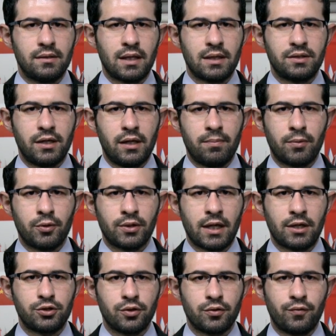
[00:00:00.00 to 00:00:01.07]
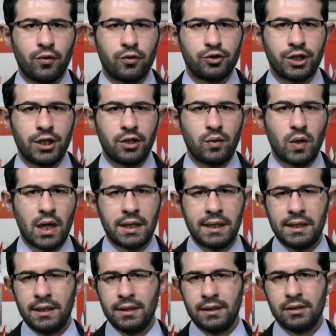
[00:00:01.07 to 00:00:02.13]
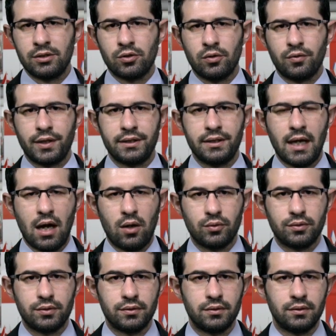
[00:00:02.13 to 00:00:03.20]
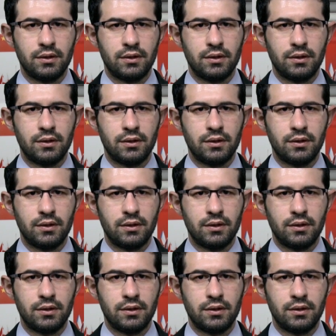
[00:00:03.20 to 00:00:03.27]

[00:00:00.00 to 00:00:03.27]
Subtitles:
industrial production for January is already out.